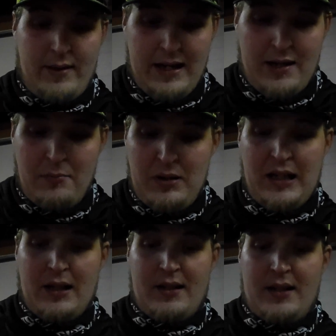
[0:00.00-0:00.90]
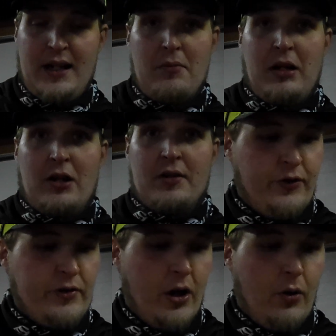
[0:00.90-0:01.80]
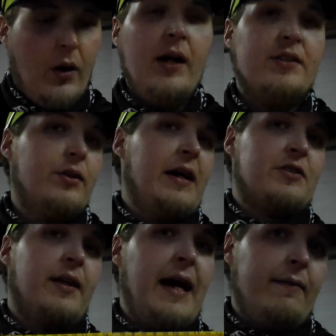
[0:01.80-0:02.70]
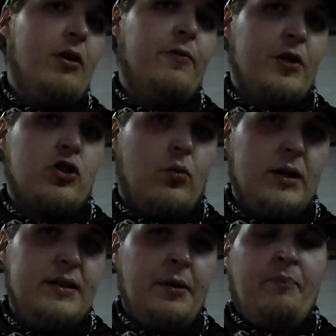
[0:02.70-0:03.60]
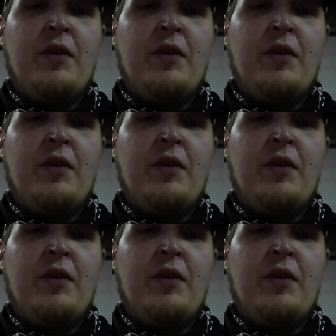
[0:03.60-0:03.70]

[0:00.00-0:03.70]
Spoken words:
They can be in centimeters. So yeah, so they have their official ones,